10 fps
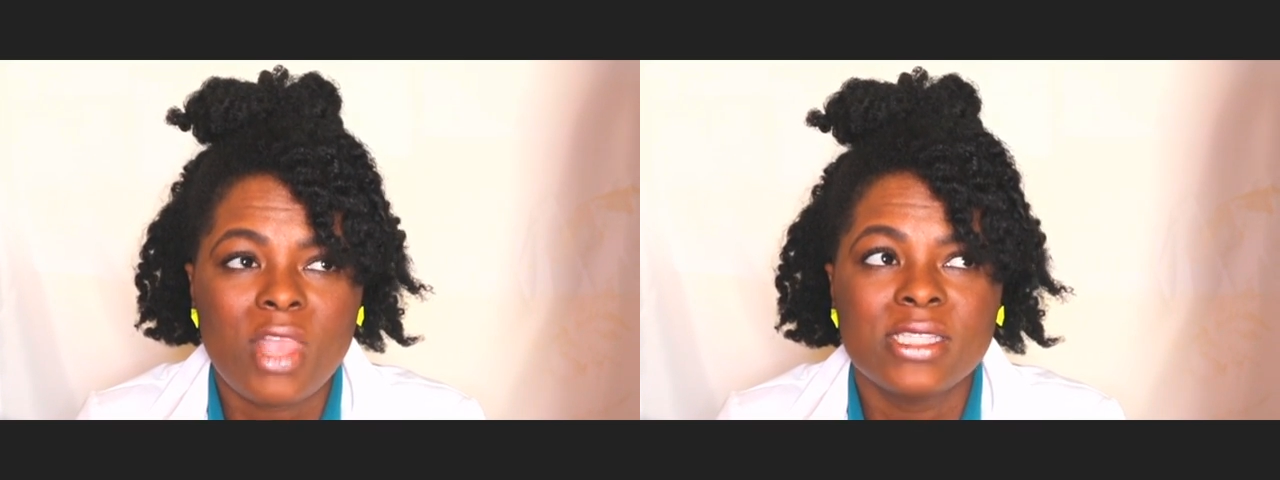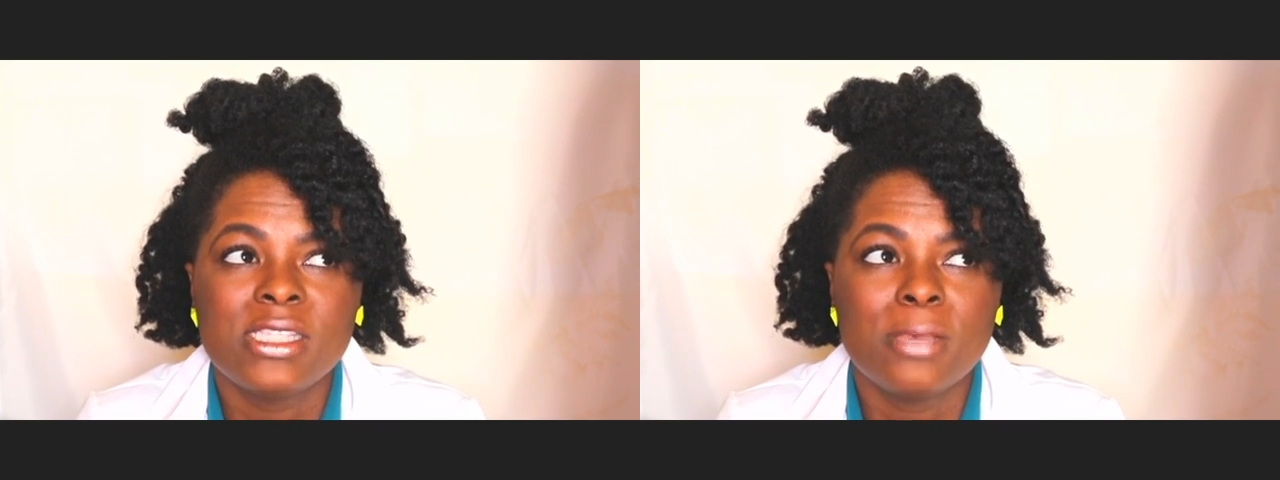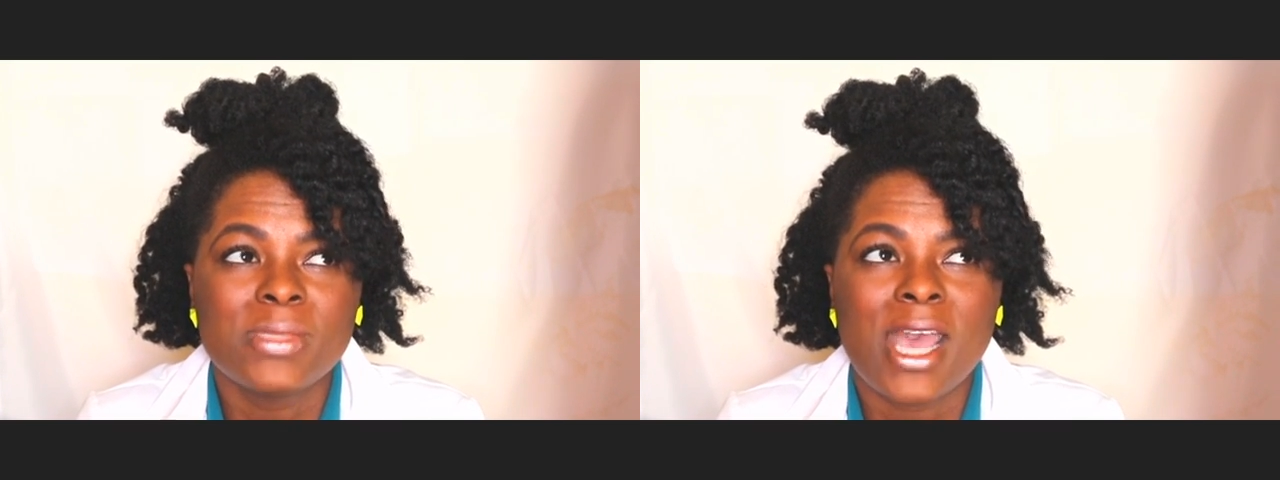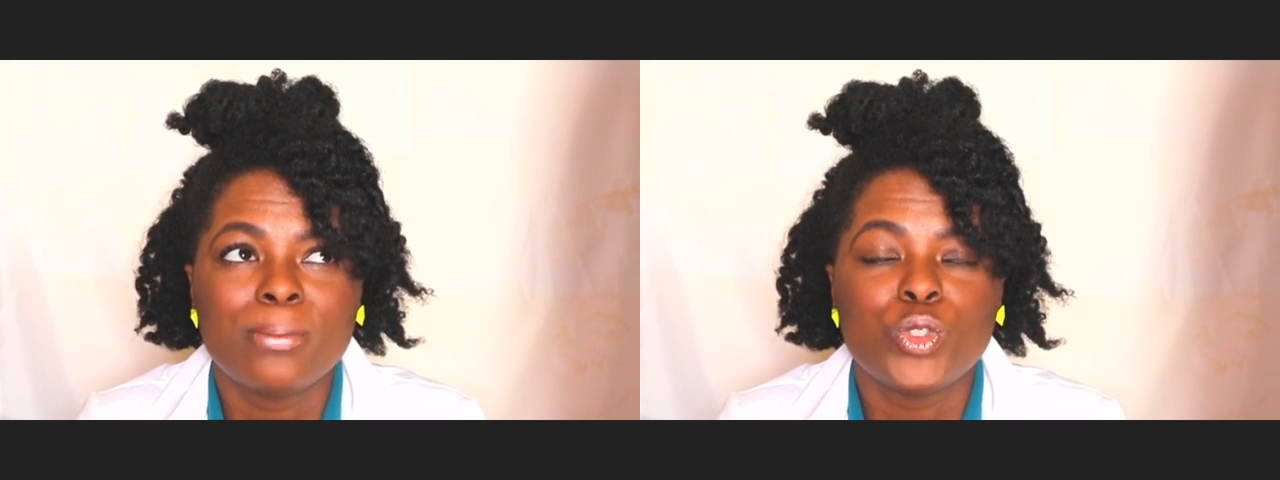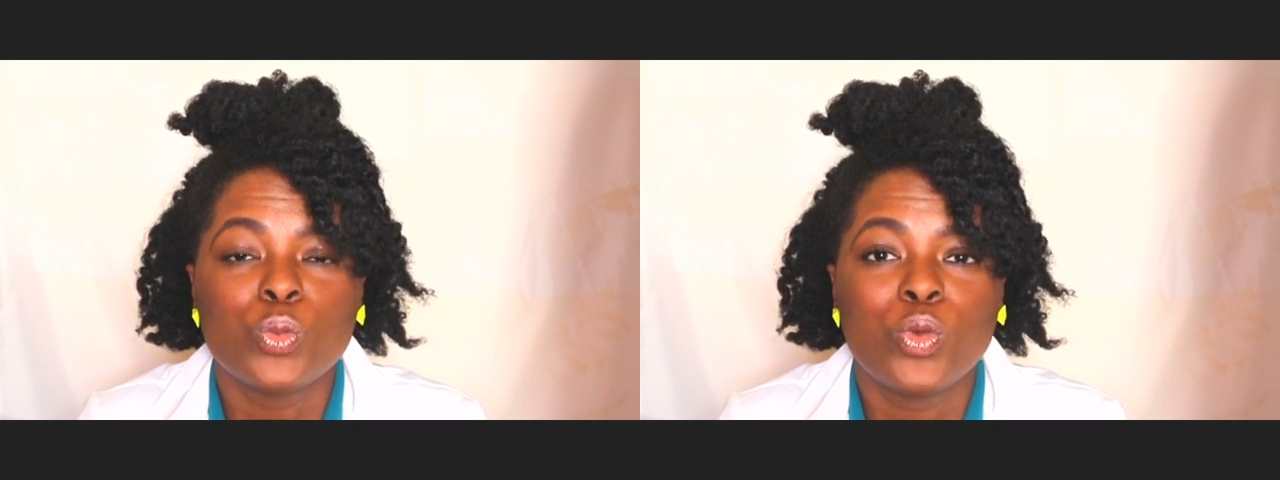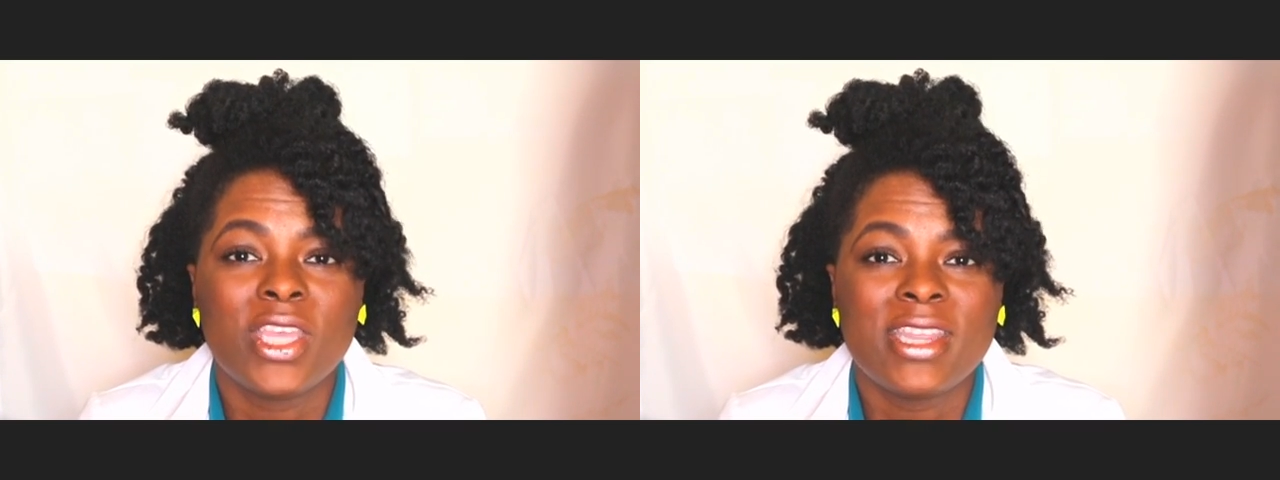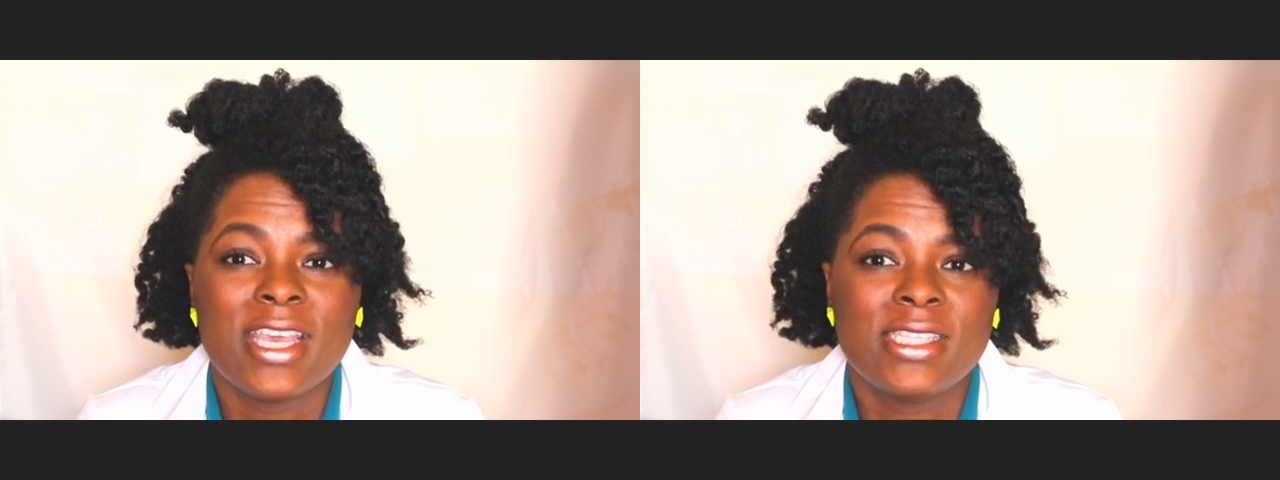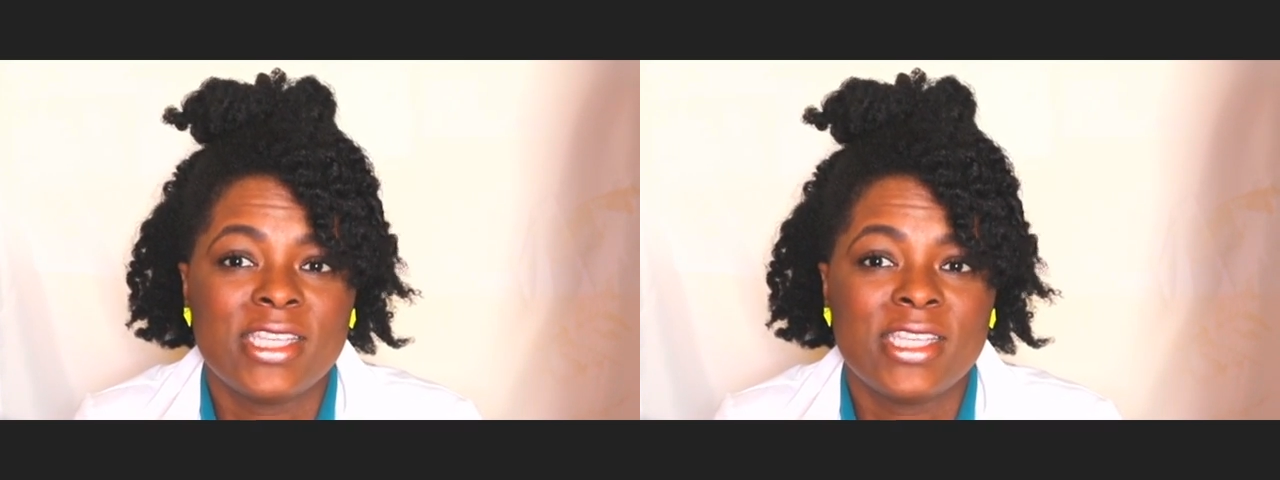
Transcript: Sometimes you will get that